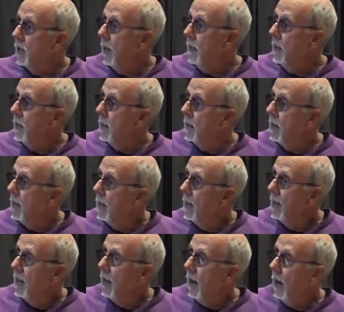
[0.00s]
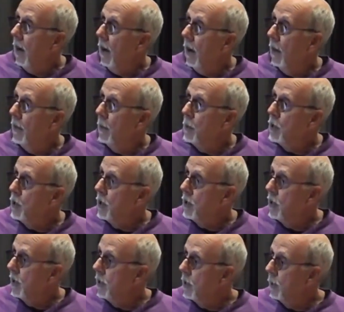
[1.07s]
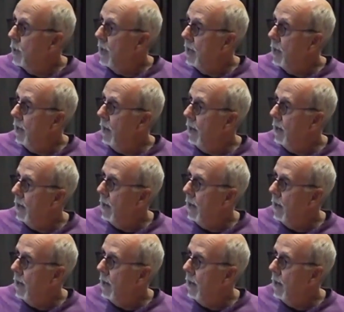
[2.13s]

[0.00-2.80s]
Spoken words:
And then there was just this week an